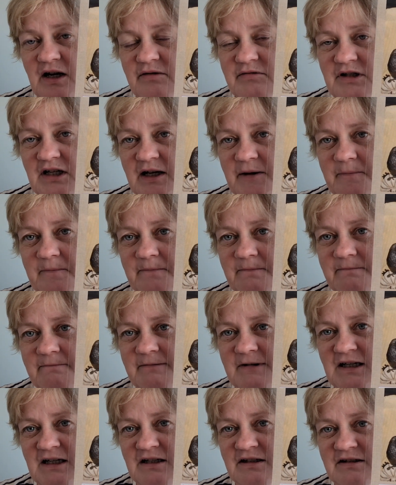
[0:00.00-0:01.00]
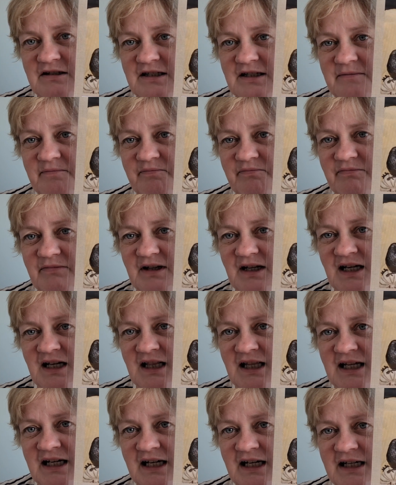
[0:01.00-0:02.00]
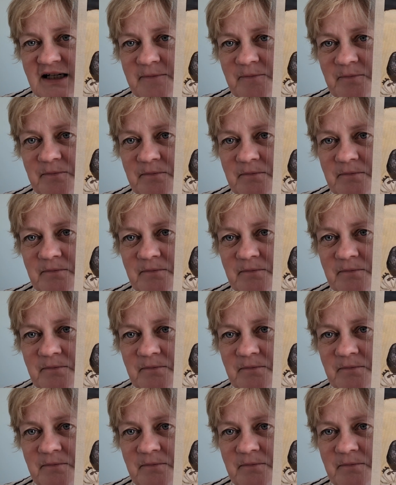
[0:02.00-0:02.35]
I was like, you know something, I like it.